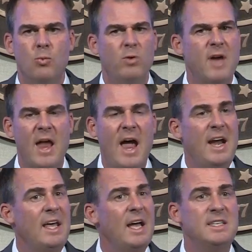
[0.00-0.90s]

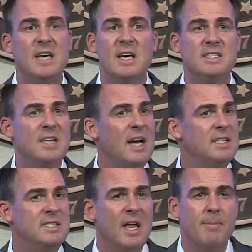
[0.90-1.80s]
88 test
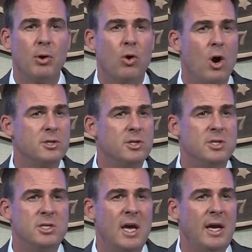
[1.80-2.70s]
sites set up across the
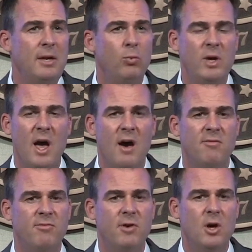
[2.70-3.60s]
state. We
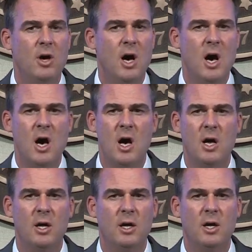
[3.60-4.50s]
have
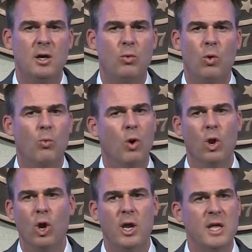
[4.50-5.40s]
we're
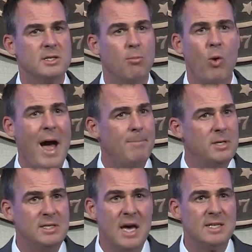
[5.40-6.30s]
looking at some
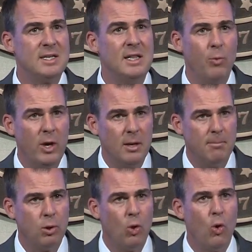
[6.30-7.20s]
rapid testing that we can
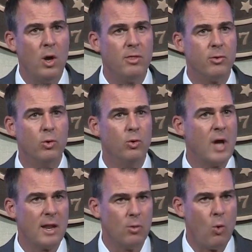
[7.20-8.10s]
deploy through
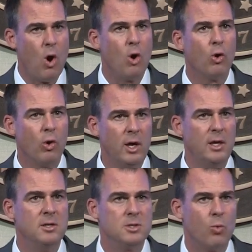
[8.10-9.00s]
kind of the
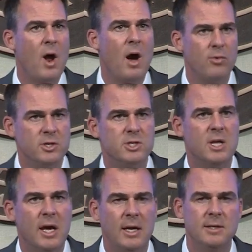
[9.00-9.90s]
Walgreens around the
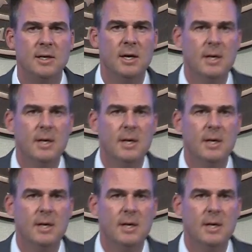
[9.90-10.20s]
state.